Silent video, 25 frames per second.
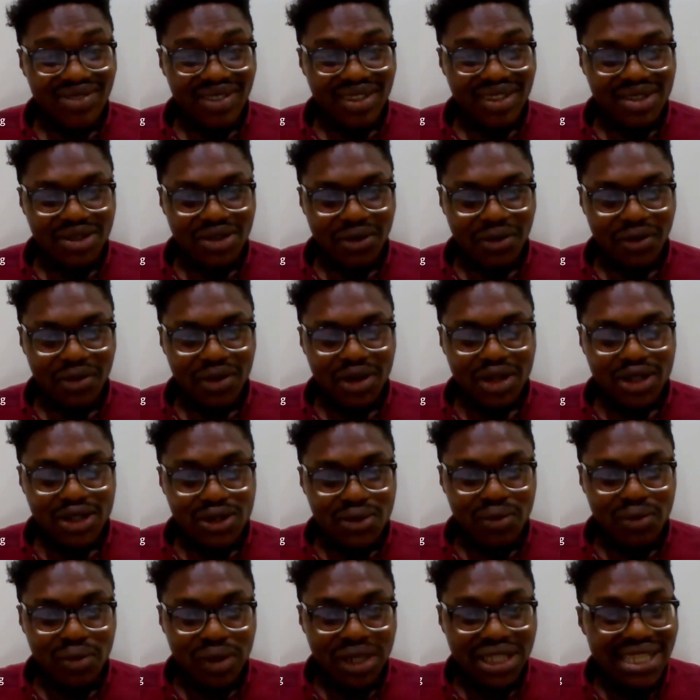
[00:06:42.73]
you know,
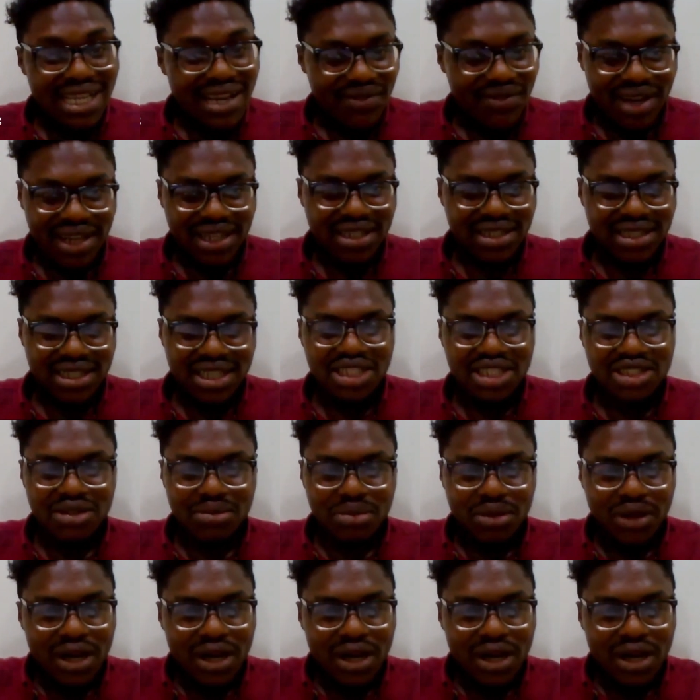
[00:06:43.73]
to win their validation.